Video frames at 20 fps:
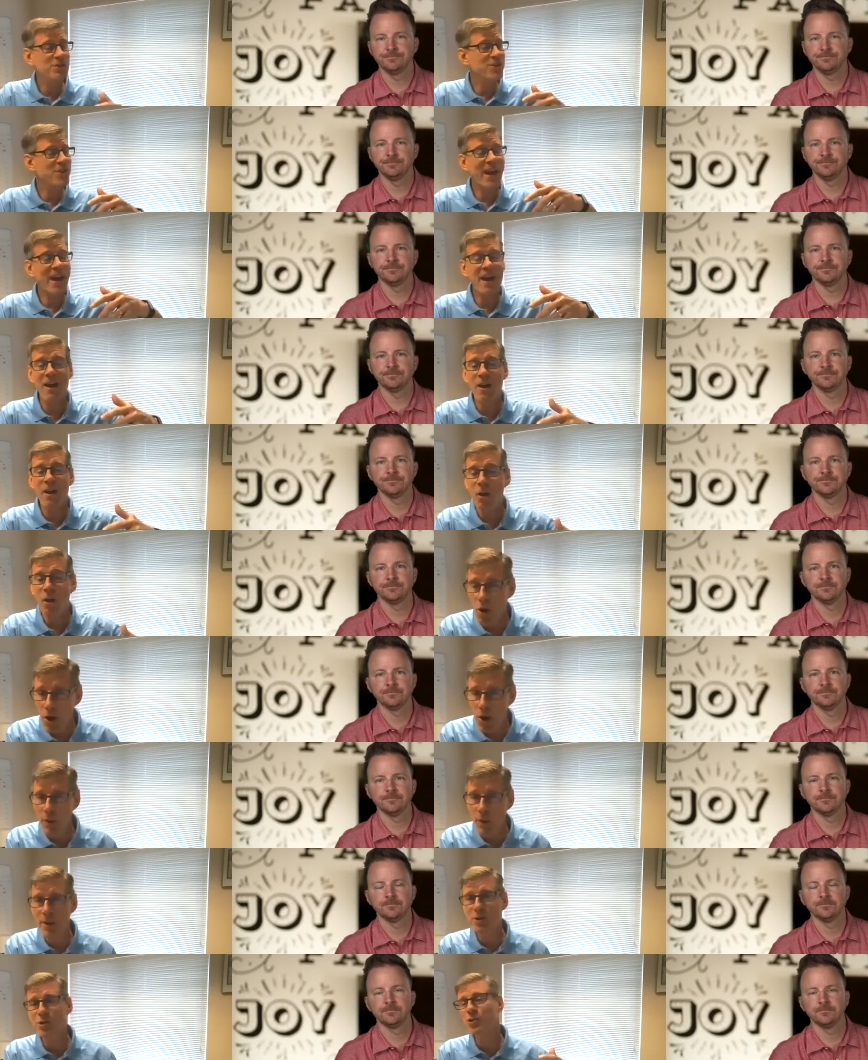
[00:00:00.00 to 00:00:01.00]
Speaker 1: they are
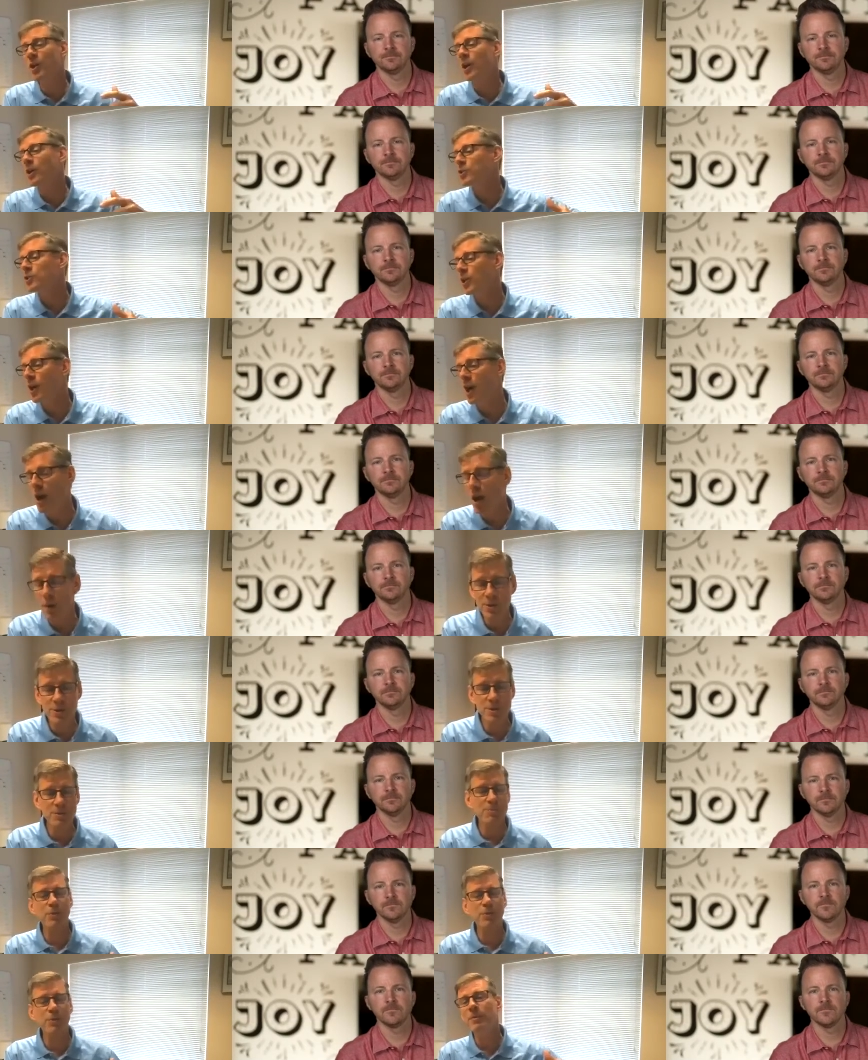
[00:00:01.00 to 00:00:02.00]
always changing,
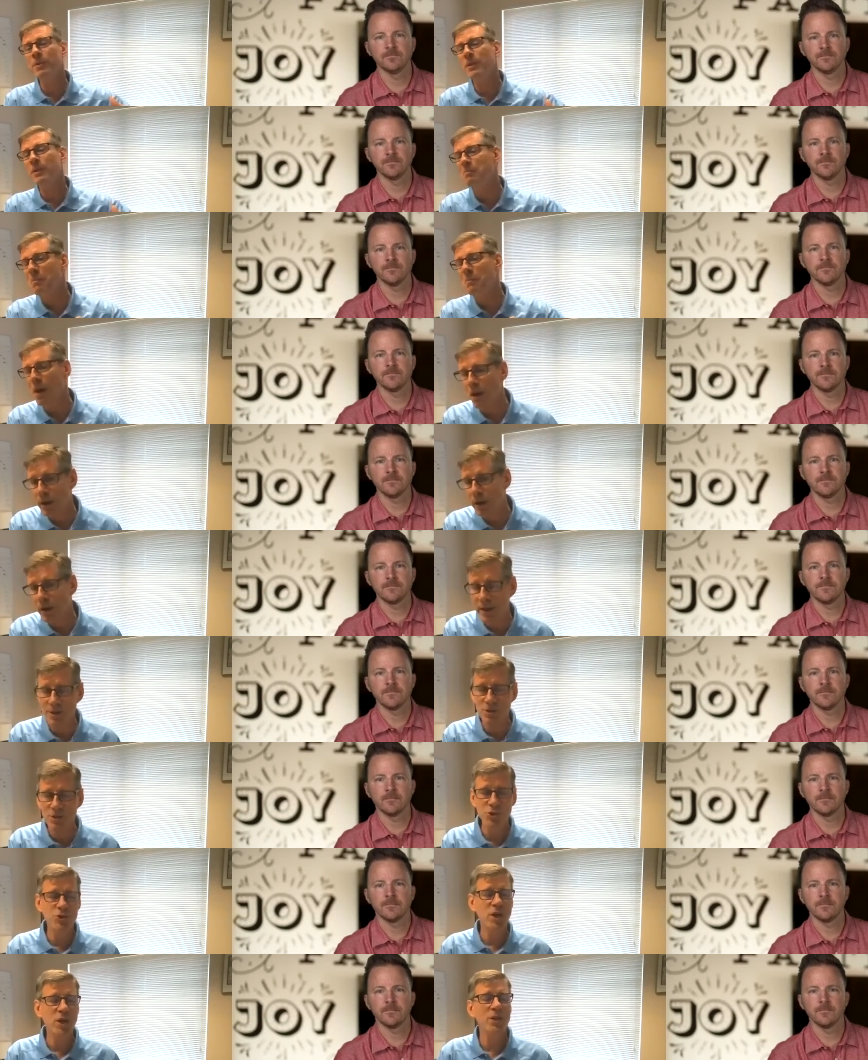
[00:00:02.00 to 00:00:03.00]
always improving. The market
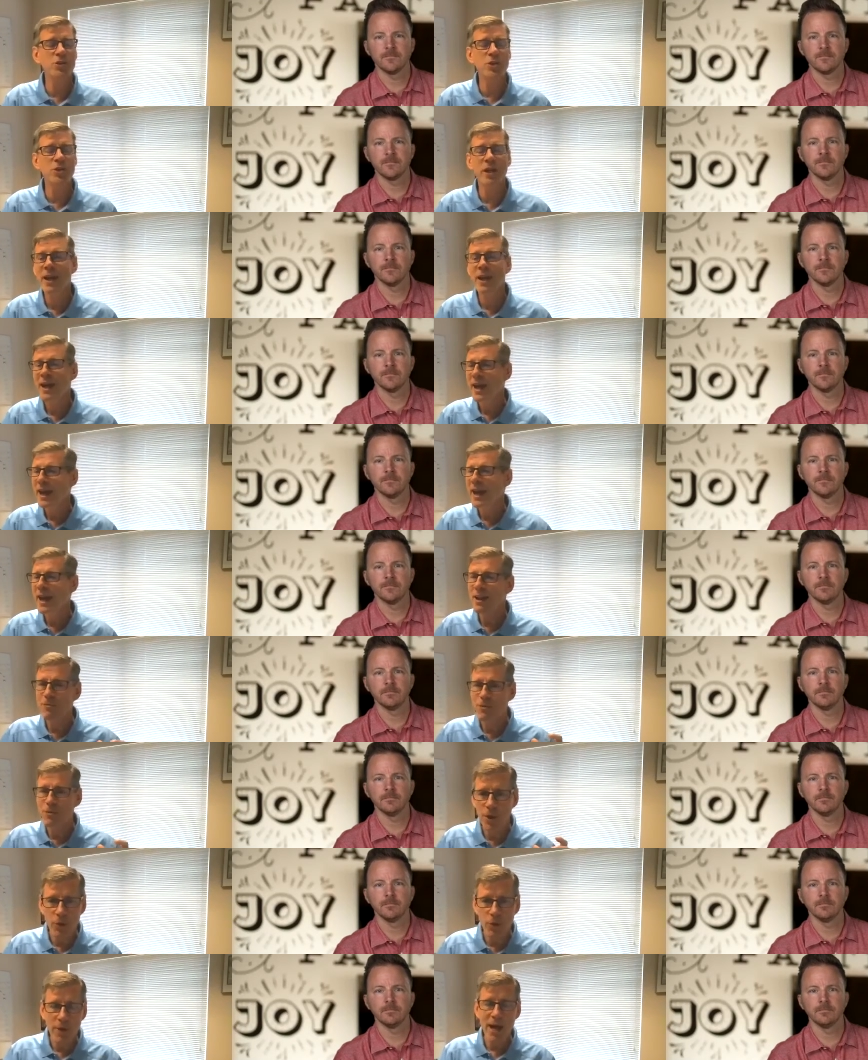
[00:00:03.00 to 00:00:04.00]
is changing. And
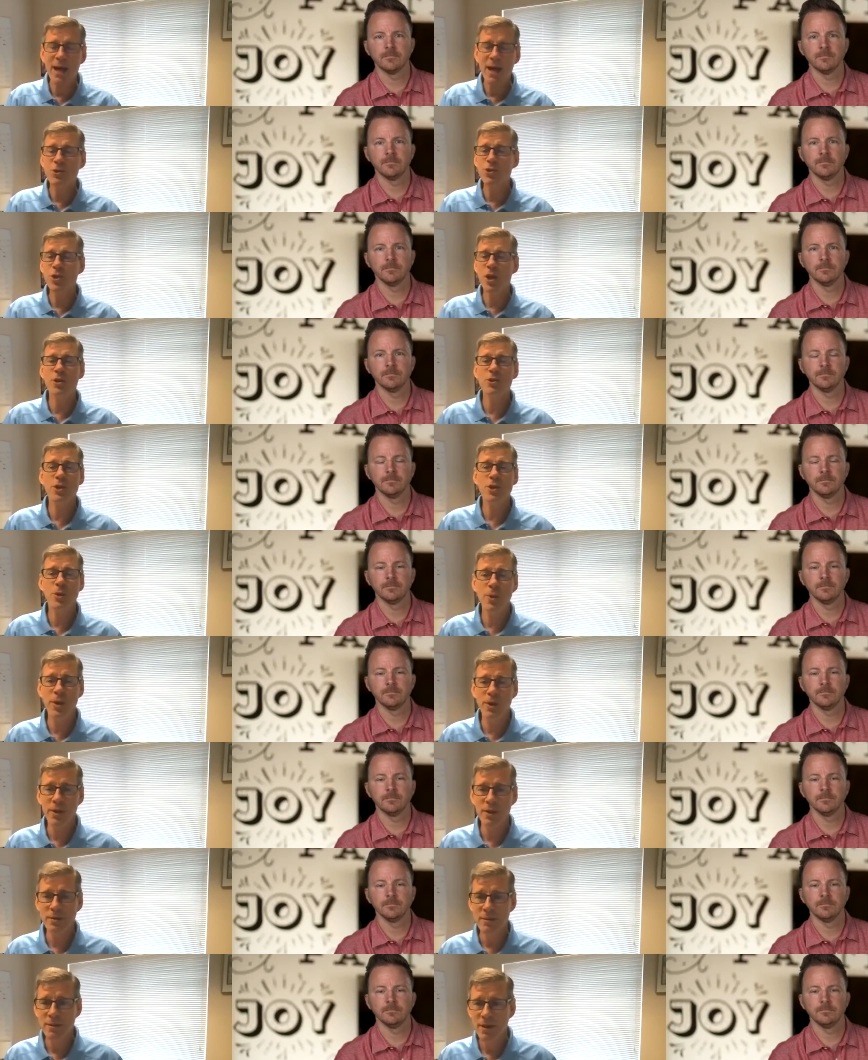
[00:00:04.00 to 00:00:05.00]
if you're not changing
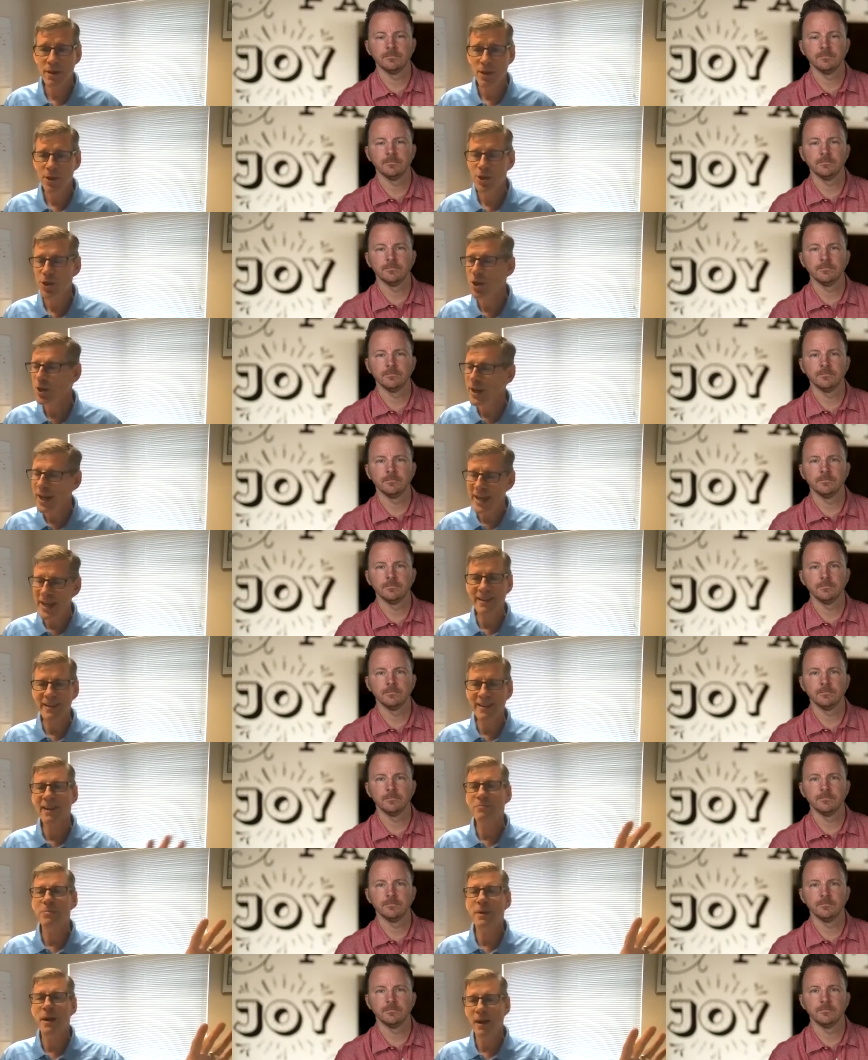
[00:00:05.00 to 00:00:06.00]
with it, you're getting
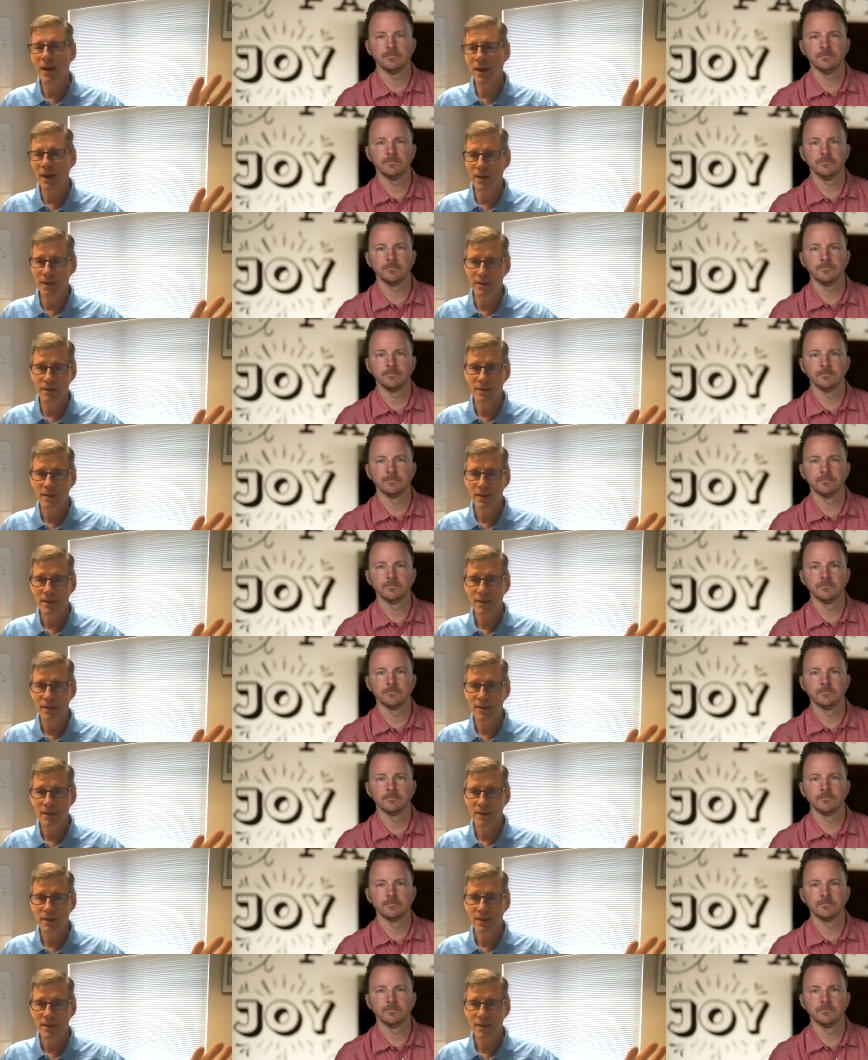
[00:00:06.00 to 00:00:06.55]
left behind.